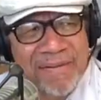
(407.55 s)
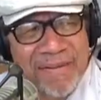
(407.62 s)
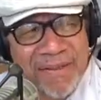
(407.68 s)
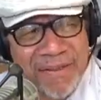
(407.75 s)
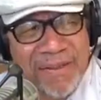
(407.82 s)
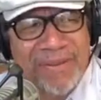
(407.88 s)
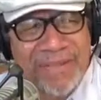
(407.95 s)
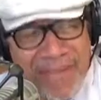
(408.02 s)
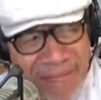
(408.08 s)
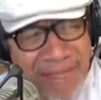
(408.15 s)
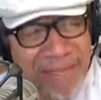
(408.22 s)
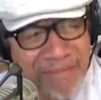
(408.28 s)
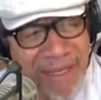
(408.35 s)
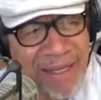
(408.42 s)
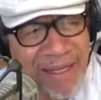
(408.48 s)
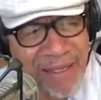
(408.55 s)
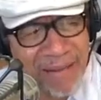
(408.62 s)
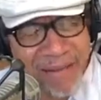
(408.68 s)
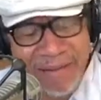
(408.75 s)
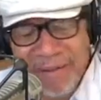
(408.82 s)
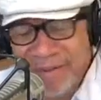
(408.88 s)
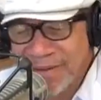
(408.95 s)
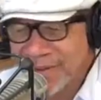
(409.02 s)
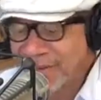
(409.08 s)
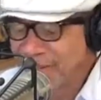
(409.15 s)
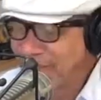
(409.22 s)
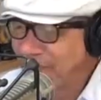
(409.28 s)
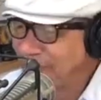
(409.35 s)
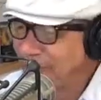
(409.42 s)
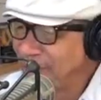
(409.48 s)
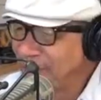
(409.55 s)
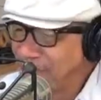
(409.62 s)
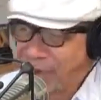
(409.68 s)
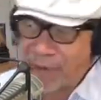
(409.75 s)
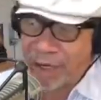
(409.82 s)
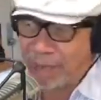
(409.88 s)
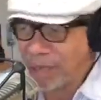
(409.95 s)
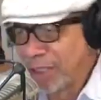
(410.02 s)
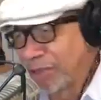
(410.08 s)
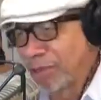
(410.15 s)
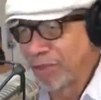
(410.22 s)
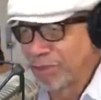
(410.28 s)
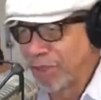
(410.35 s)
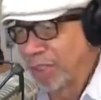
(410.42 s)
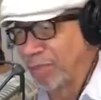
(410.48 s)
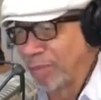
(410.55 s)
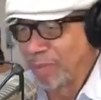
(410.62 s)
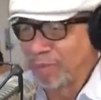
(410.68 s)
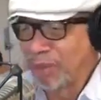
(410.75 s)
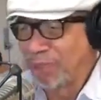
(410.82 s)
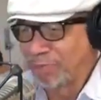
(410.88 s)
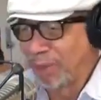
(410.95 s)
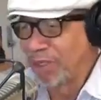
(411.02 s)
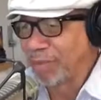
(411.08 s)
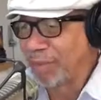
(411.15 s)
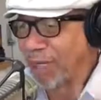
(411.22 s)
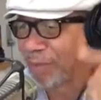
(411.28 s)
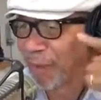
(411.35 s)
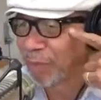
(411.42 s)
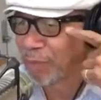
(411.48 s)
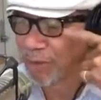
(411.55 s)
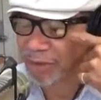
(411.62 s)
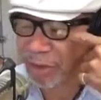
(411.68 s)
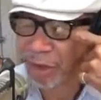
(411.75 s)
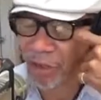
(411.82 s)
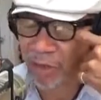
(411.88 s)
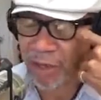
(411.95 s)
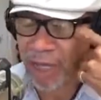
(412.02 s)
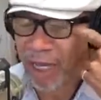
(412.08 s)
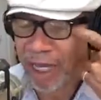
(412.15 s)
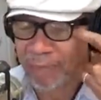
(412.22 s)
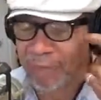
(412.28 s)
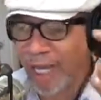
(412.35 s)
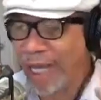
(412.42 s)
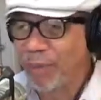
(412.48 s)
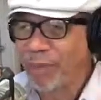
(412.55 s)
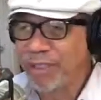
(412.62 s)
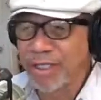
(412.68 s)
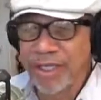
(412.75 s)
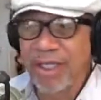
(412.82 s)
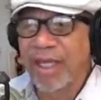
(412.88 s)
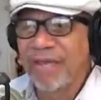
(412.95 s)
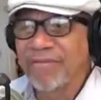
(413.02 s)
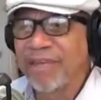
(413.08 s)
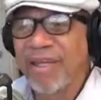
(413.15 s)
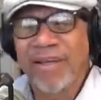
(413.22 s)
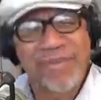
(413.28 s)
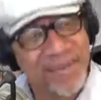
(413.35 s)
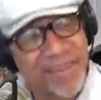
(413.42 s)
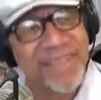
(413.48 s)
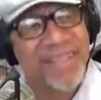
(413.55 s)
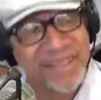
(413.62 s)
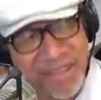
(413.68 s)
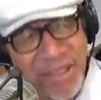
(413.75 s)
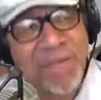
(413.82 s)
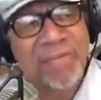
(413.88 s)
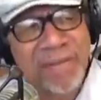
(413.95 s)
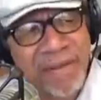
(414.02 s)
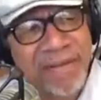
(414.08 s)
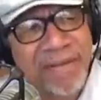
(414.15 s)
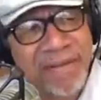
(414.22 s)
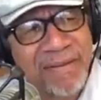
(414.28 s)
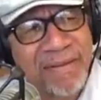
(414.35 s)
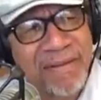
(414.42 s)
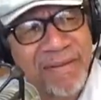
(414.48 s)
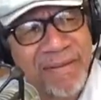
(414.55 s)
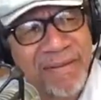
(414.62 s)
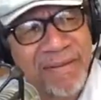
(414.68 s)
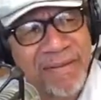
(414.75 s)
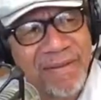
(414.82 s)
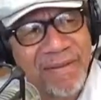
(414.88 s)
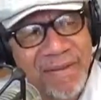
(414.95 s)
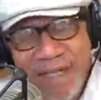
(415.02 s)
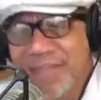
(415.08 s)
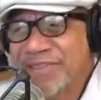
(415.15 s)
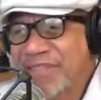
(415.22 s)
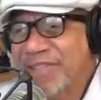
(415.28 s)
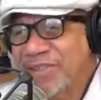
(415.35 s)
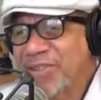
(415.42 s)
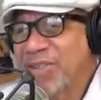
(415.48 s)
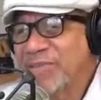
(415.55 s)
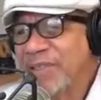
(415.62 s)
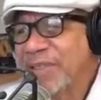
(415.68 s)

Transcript: Are you kidding me? Oh, I'm not going to sell them. I'm going to burn them up. I'm going to show I'm down with the NFL. You're just stupid. That's just stupid.